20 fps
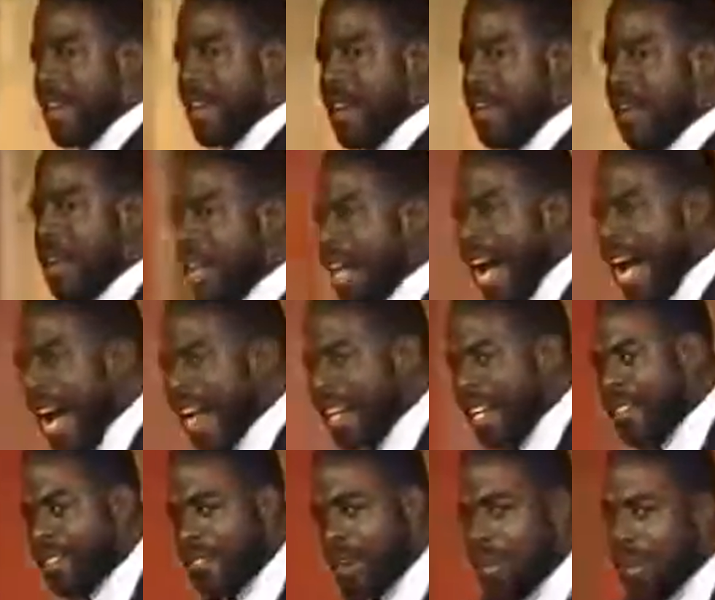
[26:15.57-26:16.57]

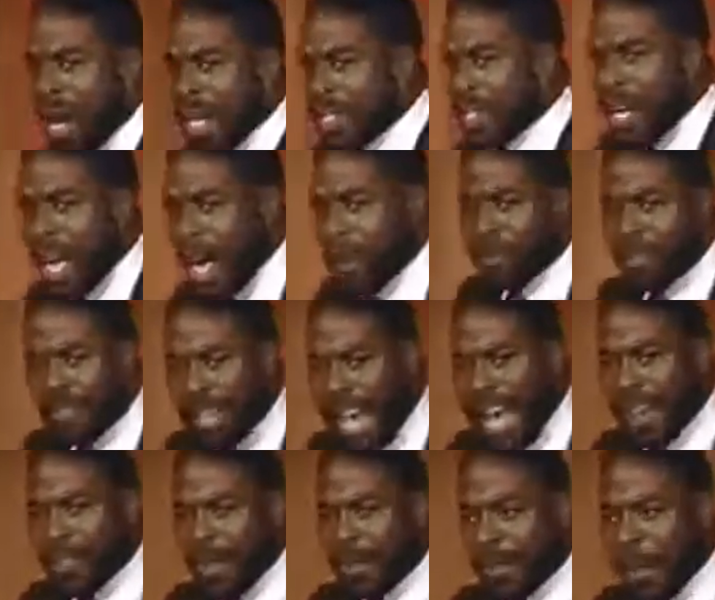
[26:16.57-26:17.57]
regardless of what comes
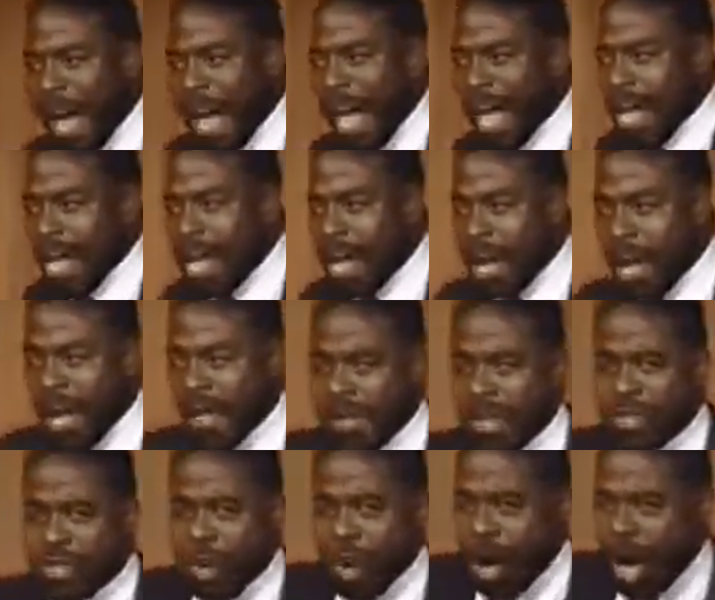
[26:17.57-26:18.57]
down the pike, that you're